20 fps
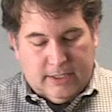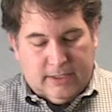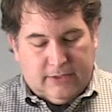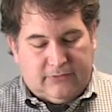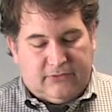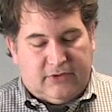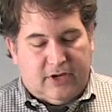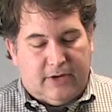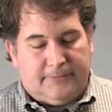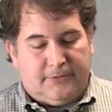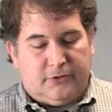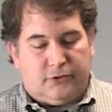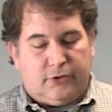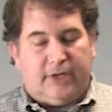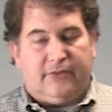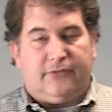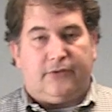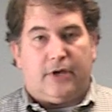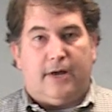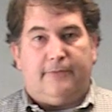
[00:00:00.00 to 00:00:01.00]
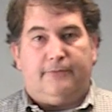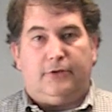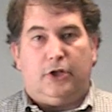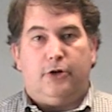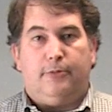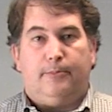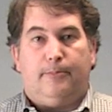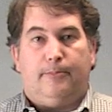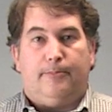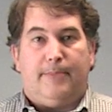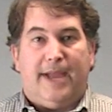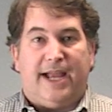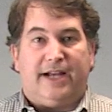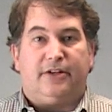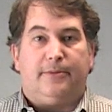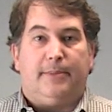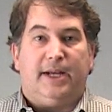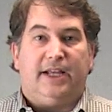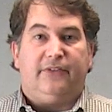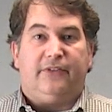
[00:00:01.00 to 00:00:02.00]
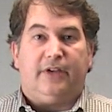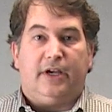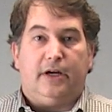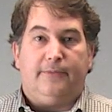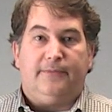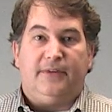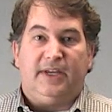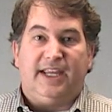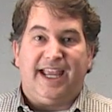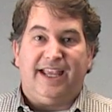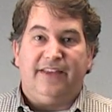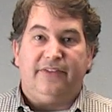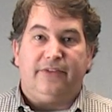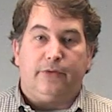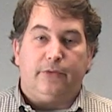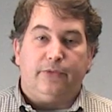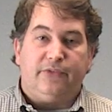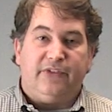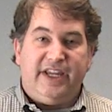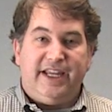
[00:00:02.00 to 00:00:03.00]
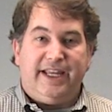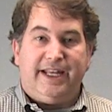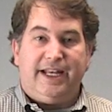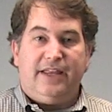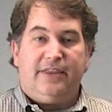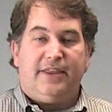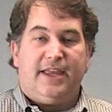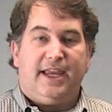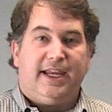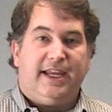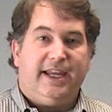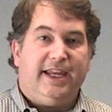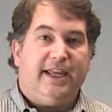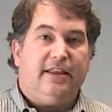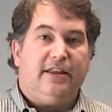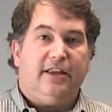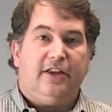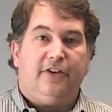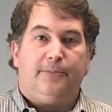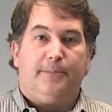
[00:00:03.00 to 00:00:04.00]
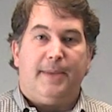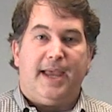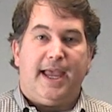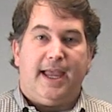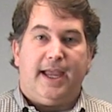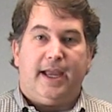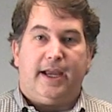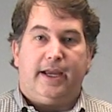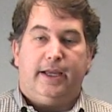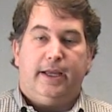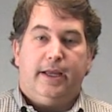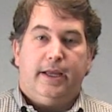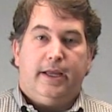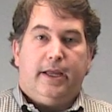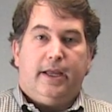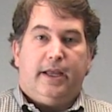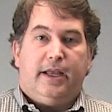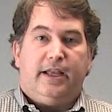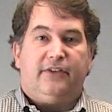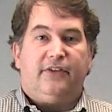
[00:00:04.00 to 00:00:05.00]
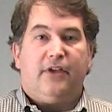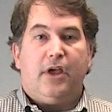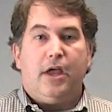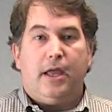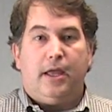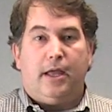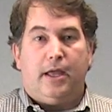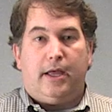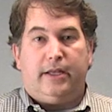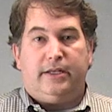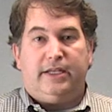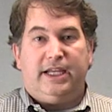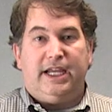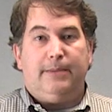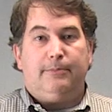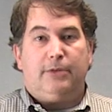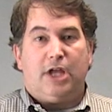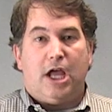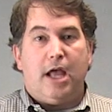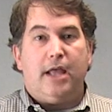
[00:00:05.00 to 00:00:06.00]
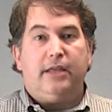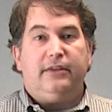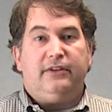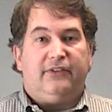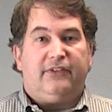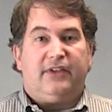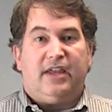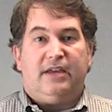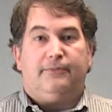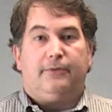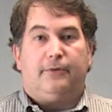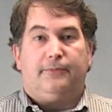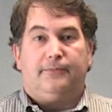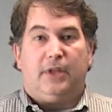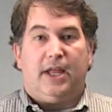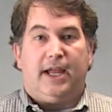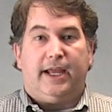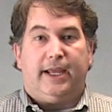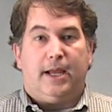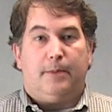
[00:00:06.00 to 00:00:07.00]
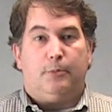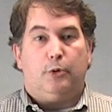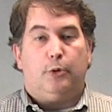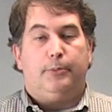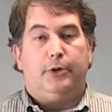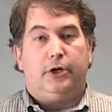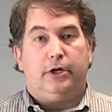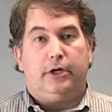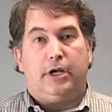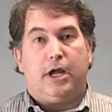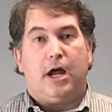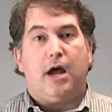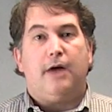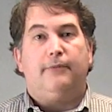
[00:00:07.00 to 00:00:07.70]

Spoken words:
Self-addressed envelope, back to myself, in case there's anything in this bag that's deemed unsafe for flight. I'm going to put it in an